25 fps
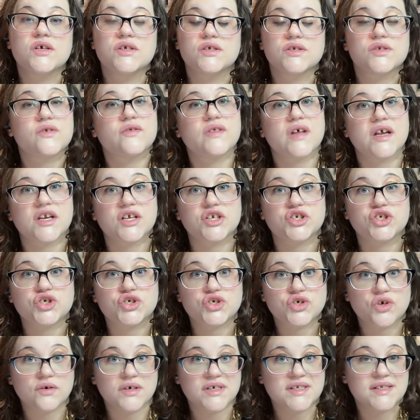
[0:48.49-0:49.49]
so that
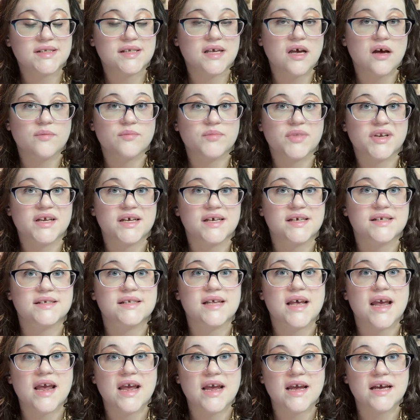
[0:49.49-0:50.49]
insurance companies
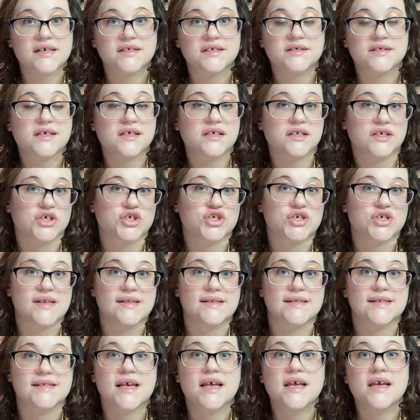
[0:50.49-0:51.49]
and
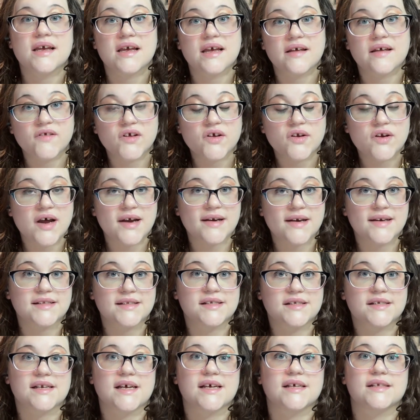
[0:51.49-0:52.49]
clinicians in the United
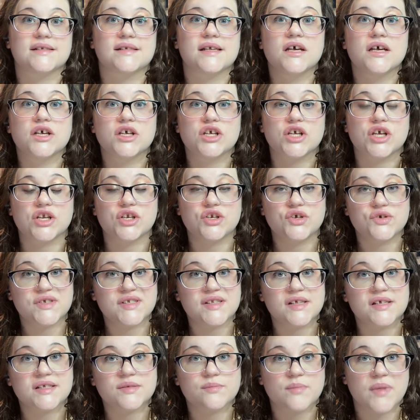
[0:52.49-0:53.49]
States can use
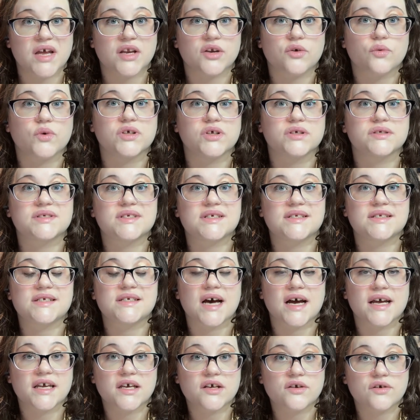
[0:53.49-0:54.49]
this manual to
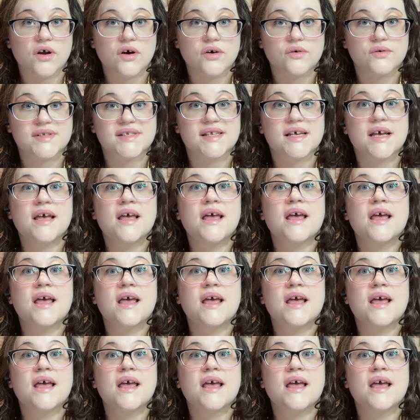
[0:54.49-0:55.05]
diagnose